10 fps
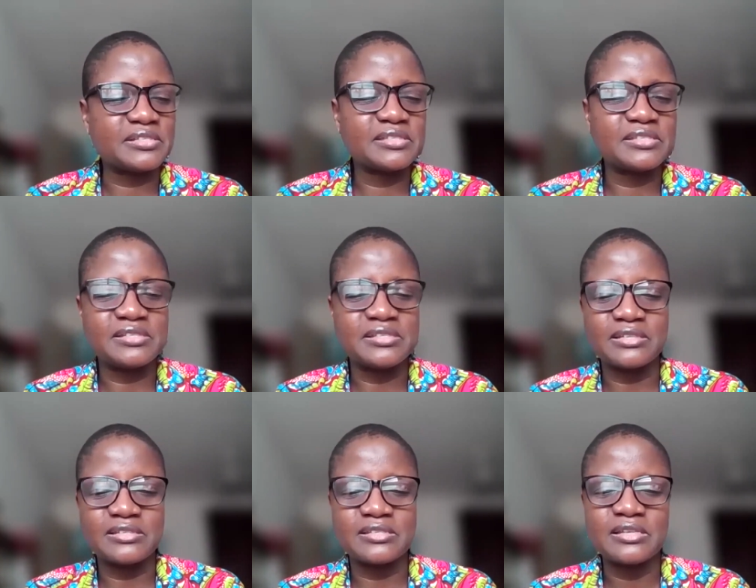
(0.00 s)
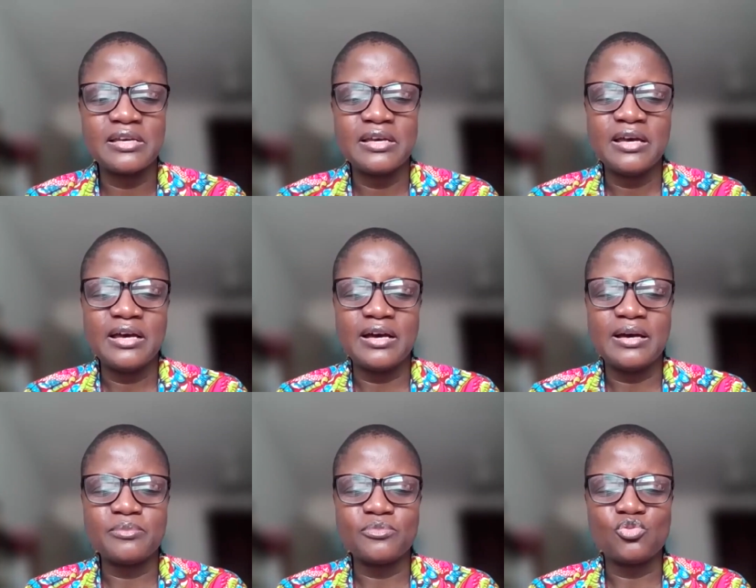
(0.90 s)
66
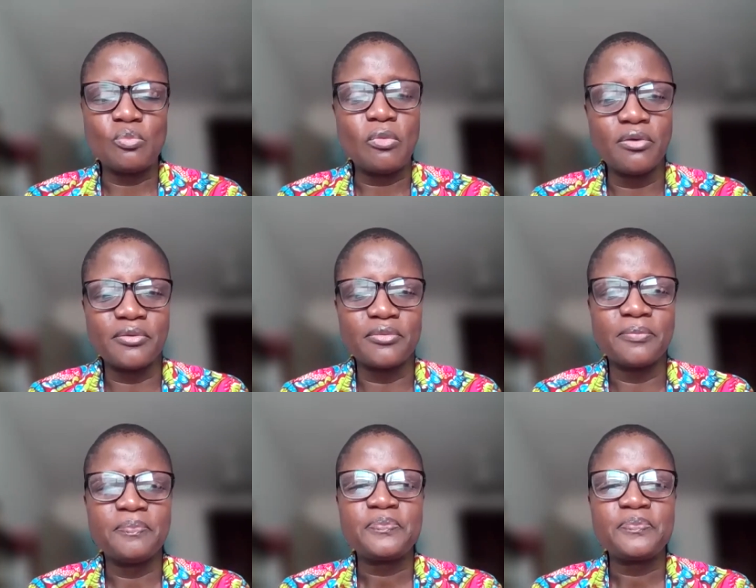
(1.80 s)
um, tomorrow.